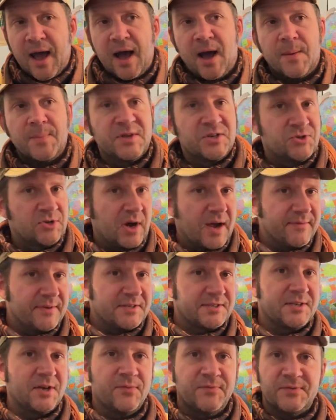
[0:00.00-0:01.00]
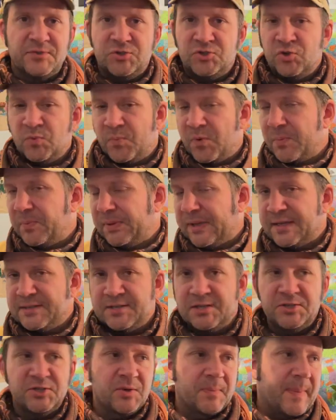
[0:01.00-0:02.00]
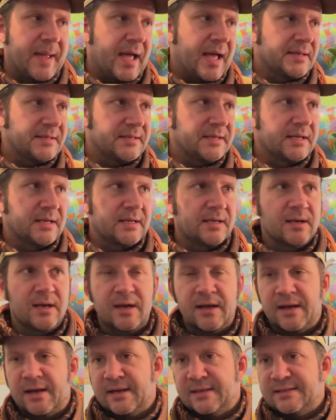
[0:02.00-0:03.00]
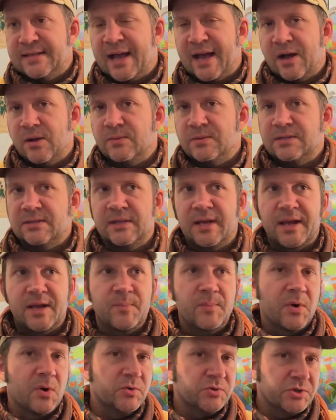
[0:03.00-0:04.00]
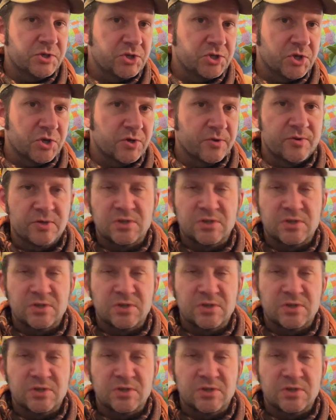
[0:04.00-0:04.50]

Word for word: Um, the drive itself is super pleasant. You're passing uh, towns like Beausejour.